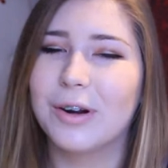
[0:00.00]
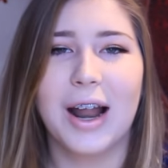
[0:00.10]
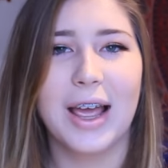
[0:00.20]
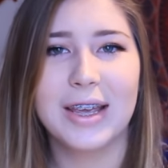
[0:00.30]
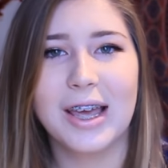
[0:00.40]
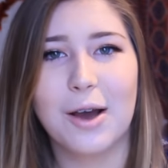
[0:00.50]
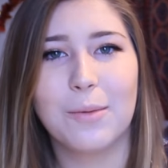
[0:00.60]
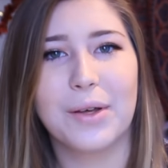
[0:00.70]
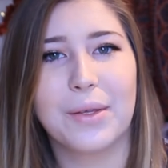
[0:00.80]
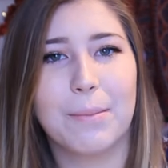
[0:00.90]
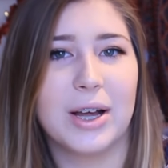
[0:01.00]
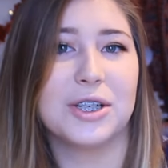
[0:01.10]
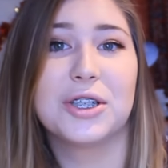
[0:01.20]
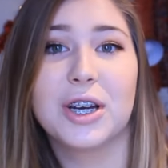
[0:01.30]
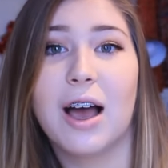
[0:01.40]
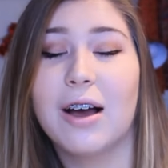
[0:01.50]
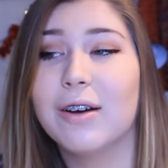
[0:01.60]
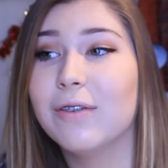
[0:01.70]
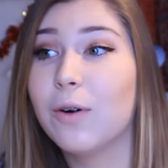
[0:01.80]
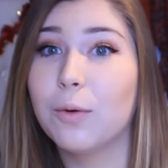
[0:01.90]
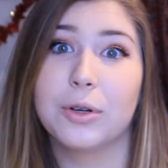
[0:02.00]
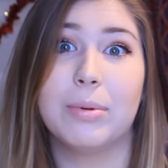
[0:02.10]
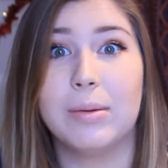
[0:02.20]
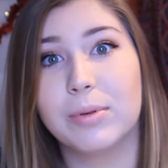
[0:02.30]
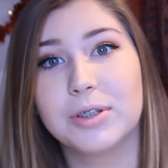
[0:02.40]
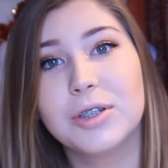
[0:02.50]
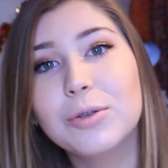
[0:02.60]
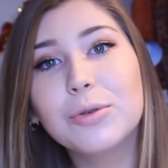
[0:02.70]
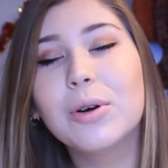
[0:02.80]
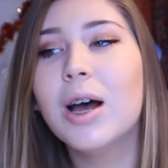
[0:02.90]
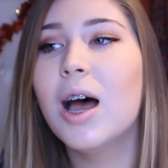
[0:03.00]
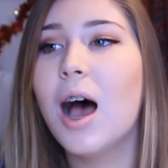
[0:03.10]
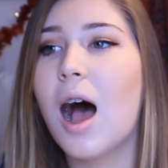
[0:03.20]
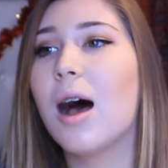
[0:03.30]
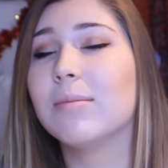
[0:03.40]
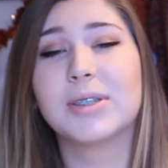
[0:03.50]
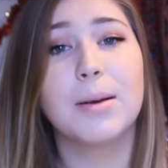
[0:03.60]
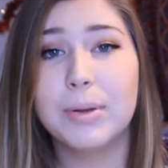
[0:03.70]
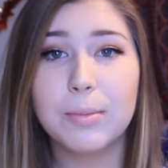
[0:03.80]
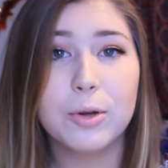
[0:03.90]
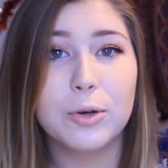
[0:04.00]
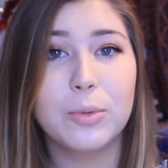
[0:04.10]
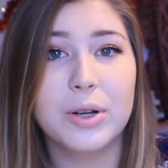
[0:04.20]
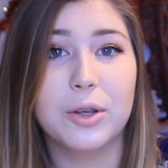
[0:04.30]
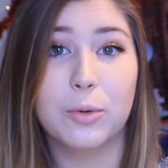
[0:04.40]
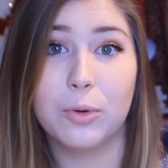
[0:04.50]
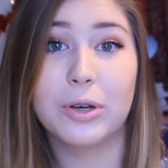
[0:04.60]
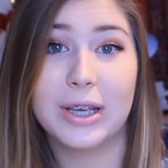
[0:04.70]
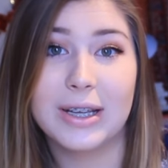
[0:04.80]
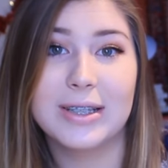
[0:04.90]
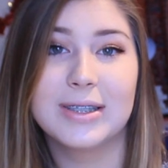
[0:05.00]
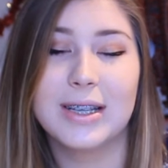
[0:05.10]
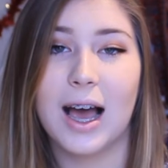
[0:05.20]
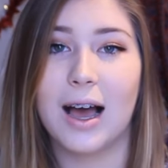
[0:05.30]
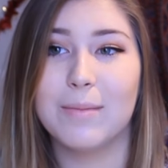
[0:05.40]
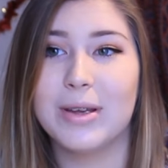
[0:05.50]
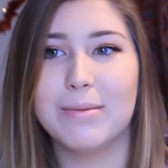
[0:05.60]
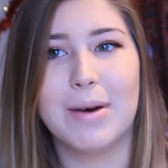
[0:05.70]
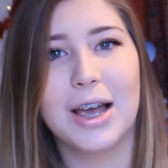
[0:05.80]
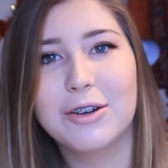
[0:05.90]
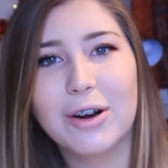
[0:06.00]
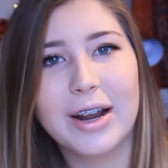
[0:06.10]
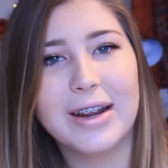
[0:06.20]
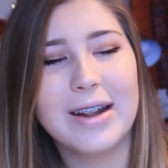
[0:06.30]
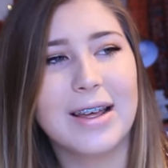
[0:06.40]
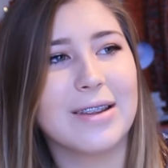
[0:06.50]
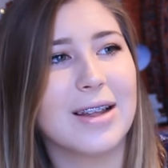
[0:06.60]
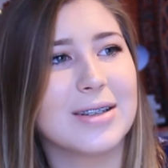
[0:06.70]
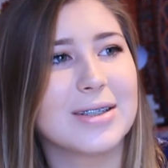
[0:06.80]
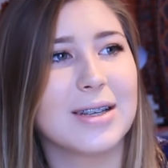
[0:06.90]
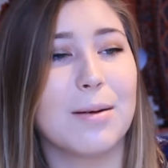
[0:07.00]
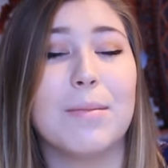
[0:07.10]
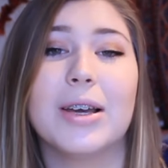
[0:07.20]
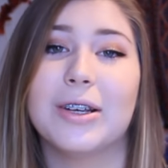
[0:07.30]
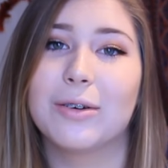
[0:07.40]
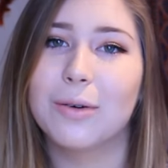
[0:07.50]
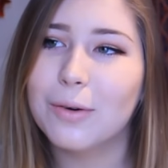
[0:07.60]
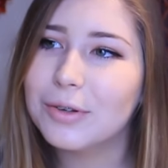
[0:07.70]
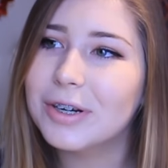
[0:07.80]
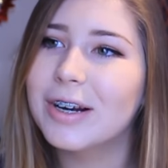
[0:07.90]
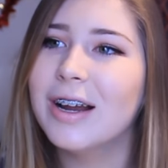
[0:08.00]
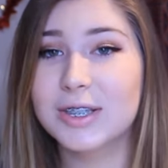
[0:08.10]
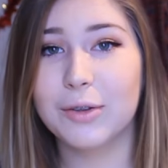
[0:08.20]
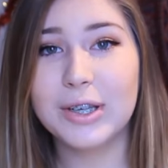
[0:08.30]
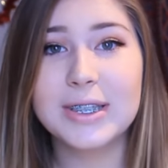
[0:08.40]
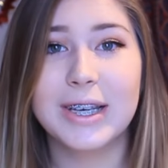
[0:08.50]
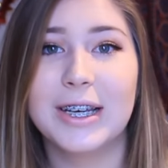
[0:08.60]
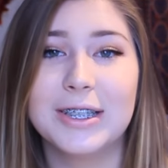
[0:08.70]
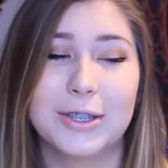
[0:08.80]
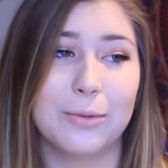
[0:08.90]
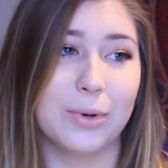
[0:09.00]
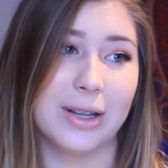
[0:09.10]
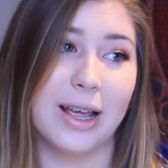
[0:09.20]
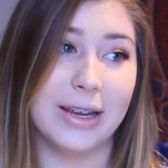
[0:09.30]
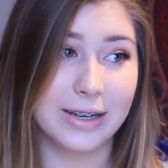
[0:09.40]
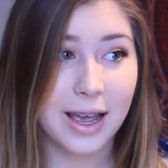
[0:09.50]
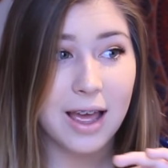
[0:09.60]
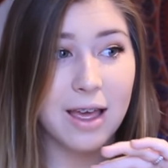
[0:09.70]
were hanging out with a bunch of older people too. Some people who were the cool kids in my grade, and then some a year older. So these kids were like